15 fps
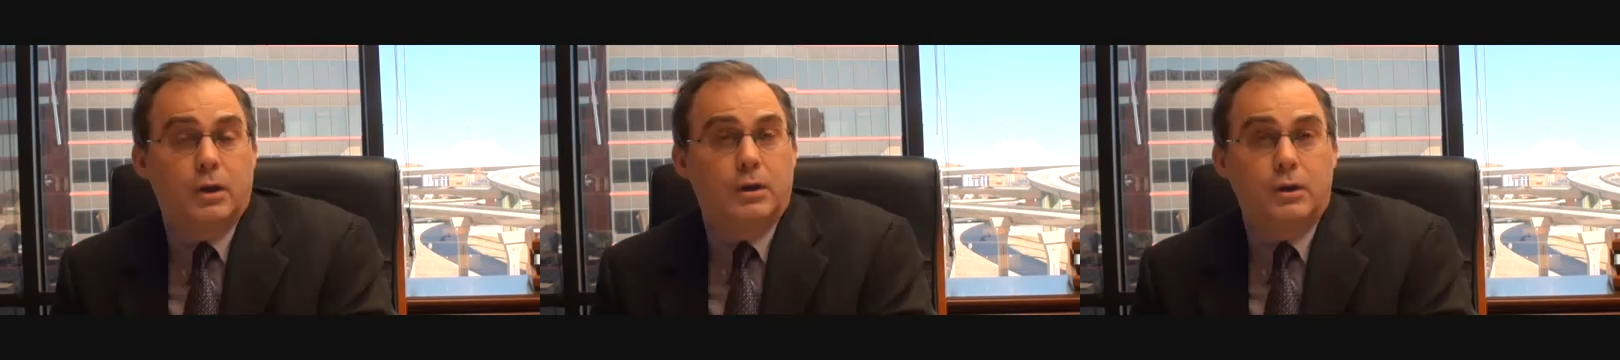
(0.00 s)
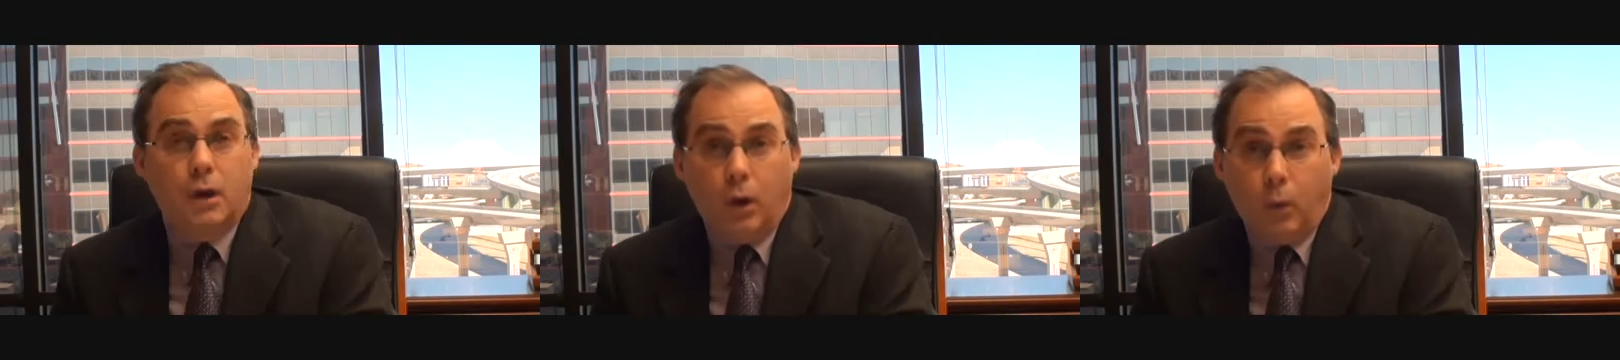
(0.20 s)

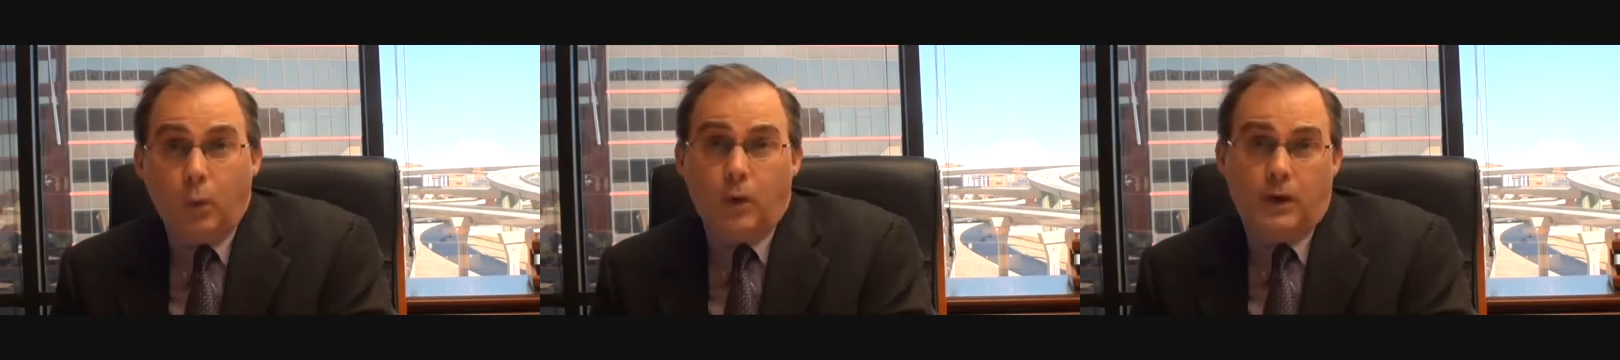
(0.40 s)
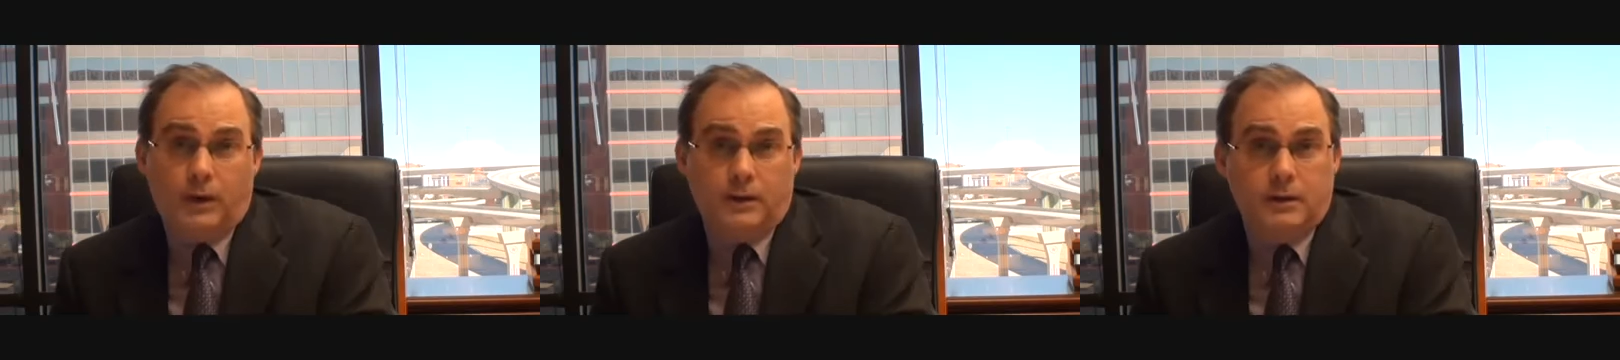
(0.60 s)
no
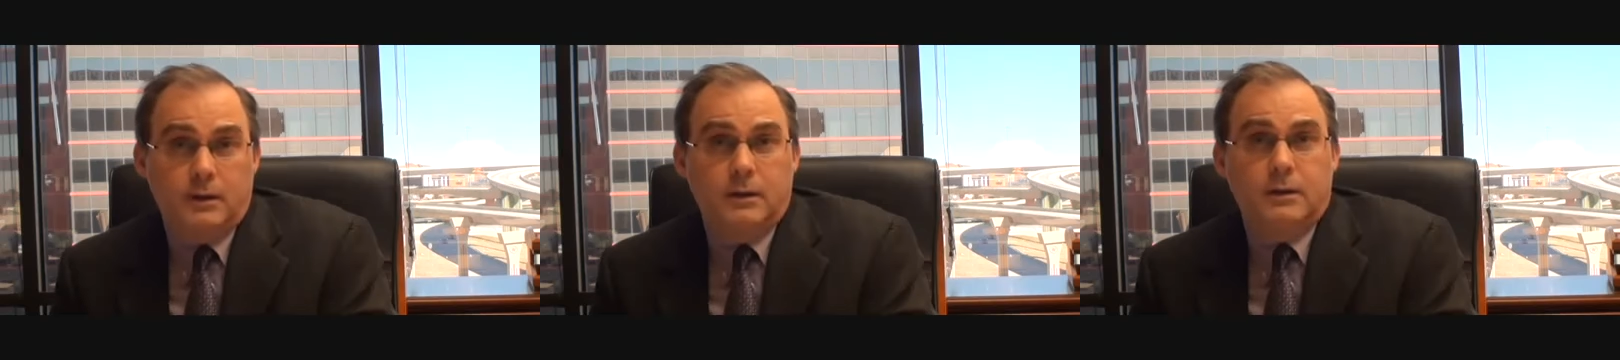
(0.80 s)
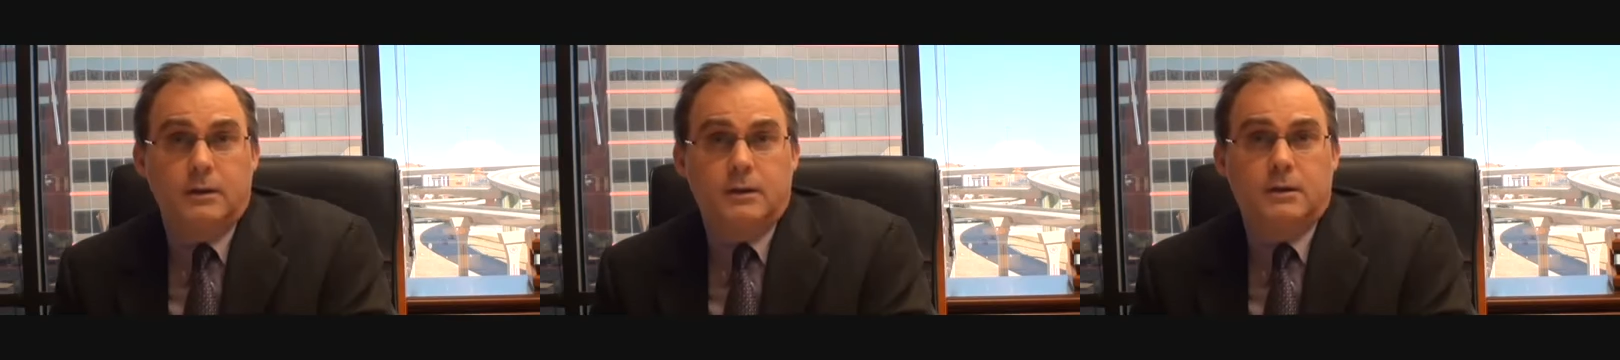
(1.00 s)
one
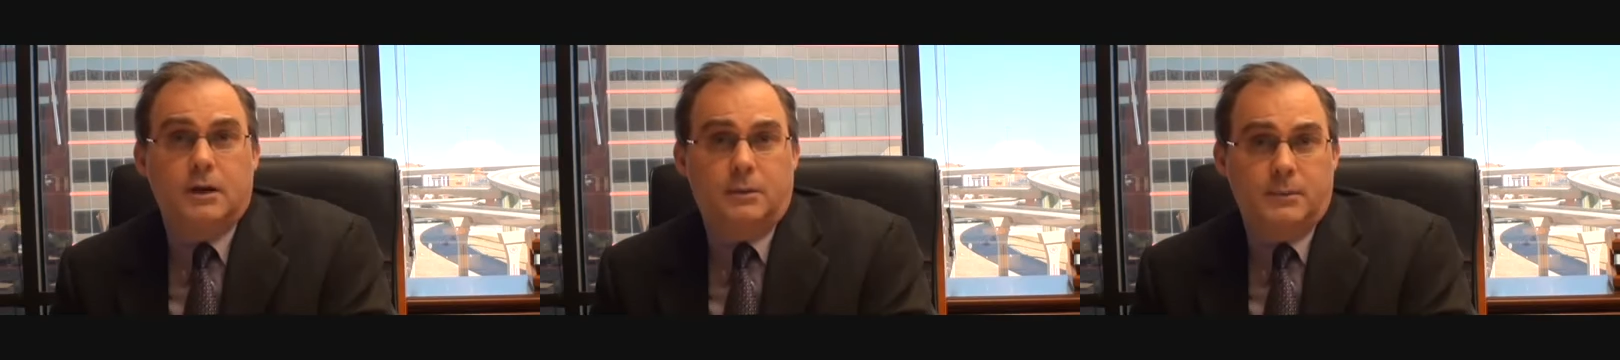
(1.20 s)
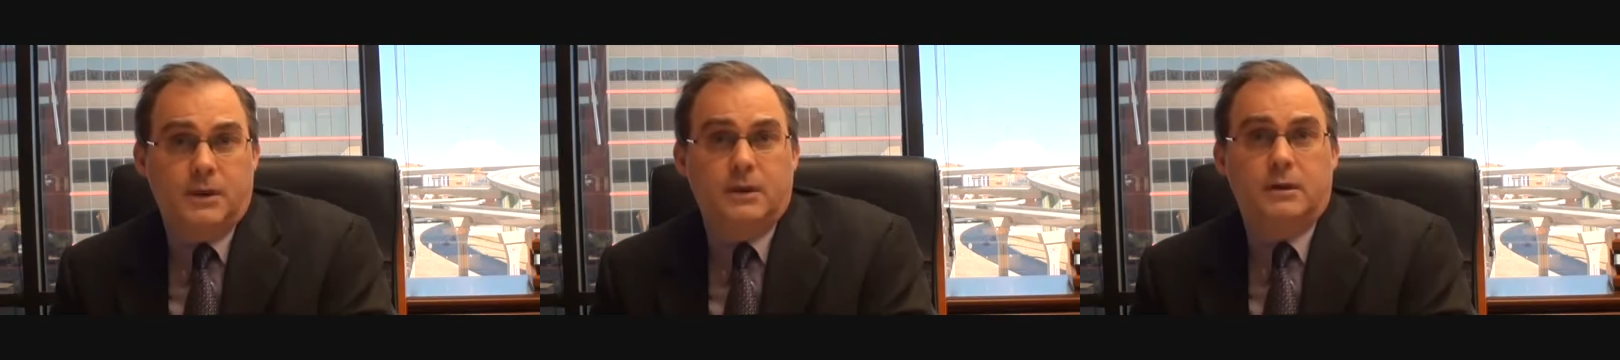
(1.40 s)

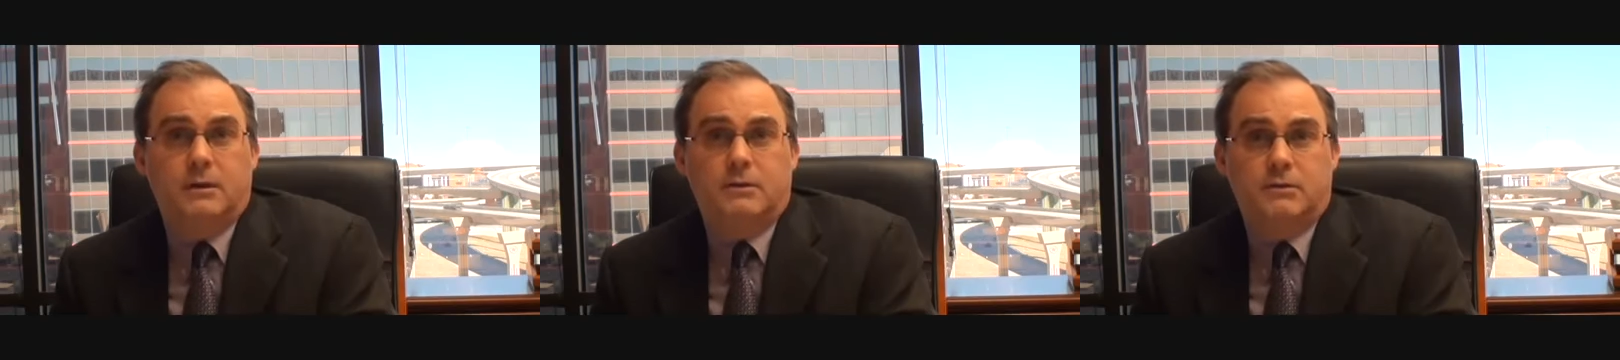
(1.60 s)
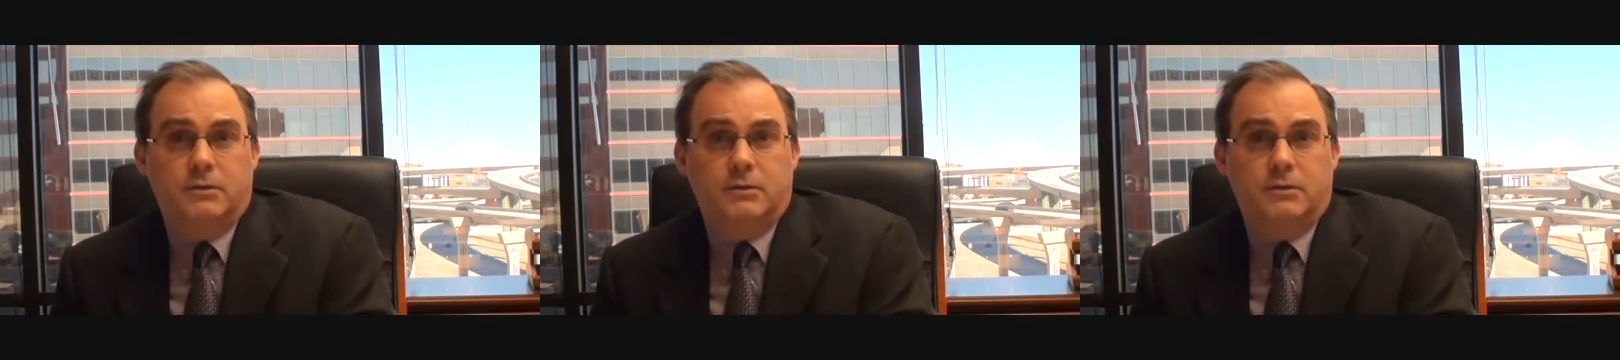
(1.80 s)
coming